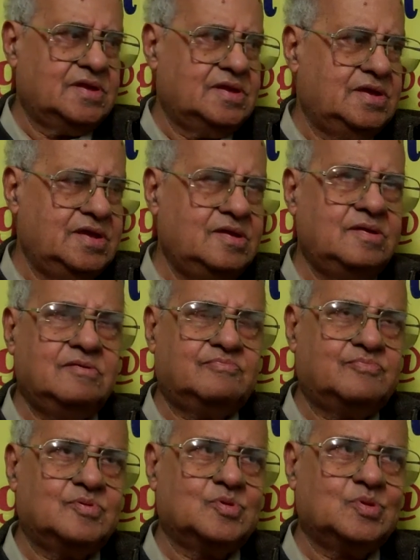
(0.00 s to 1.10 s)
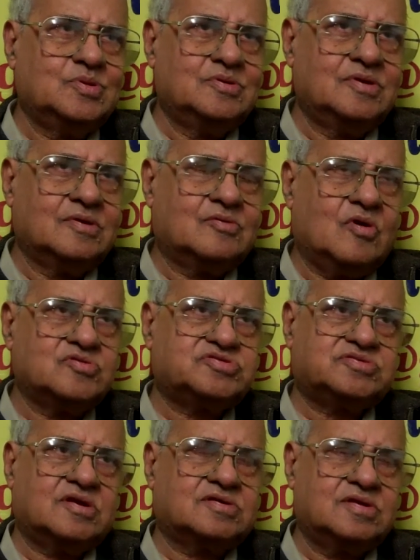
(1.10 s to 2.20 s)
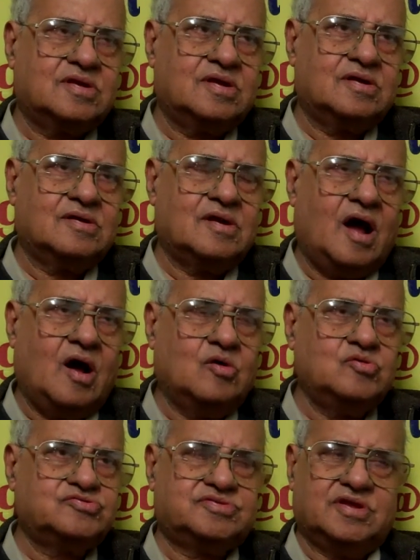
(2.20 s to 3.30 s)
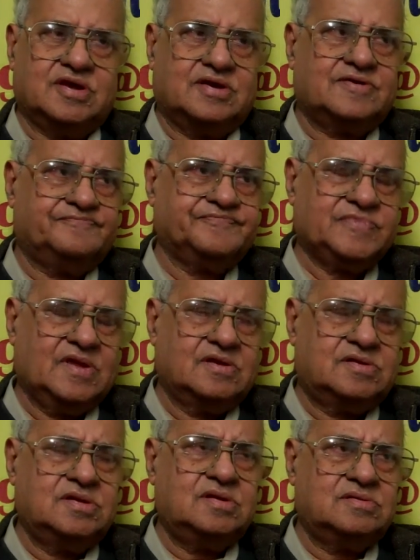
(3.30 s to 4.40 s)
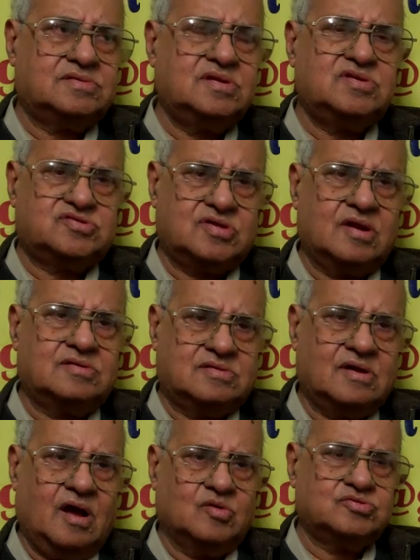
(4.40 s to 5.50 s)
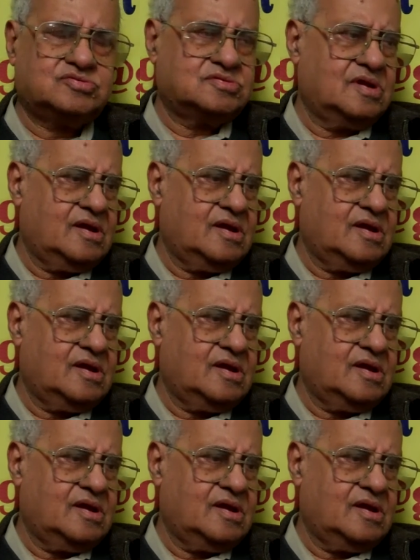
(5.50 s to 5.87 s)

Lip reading: he constructed a house there, tin shed house,